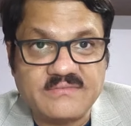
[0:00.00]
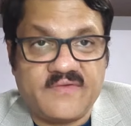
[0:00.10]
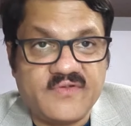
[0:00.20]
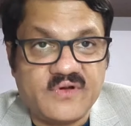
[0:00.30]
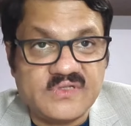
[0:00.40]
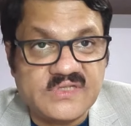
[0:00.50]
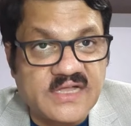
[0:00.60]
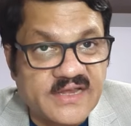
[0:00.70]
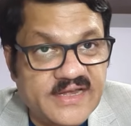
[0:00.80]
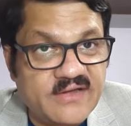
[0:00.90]
Of course, the
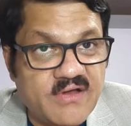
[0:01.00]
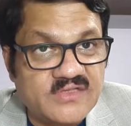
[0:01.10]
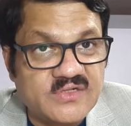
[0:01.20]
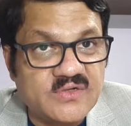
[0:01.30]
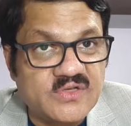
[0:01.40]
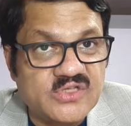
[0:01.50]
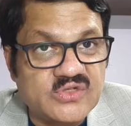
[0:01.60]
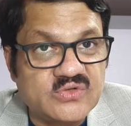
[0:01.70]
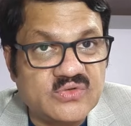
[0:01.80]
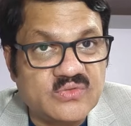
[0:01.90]
credit also goes
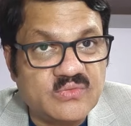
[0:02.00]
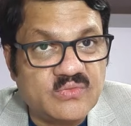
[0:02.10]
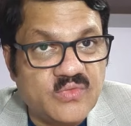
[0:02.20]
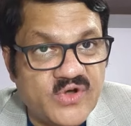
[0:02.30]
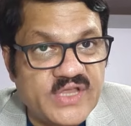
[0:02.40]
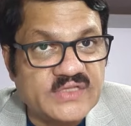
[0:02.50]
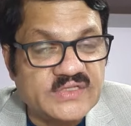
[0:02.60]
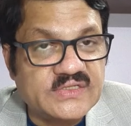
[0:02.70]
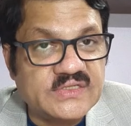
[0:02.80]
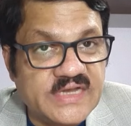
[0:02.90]
to
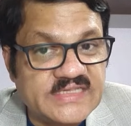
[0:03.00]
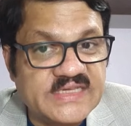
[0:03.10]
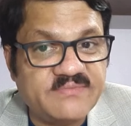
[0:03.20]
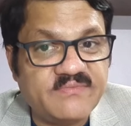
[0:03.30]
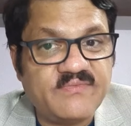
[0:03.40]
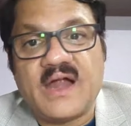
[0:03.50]
Modi's regime.